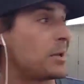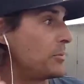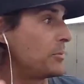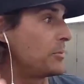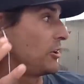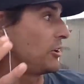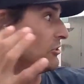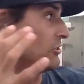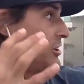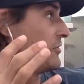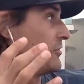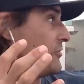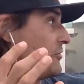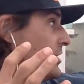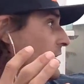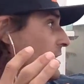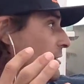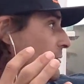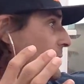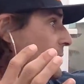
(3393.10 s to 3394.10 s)
They don't live
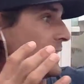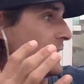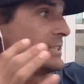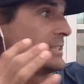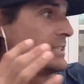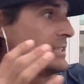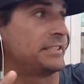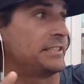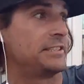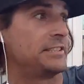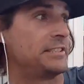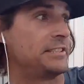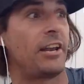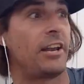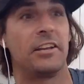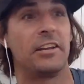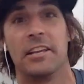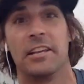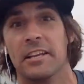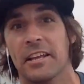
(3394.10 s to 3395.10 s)
here, guys. This is not
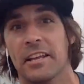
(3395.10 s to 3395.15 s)
a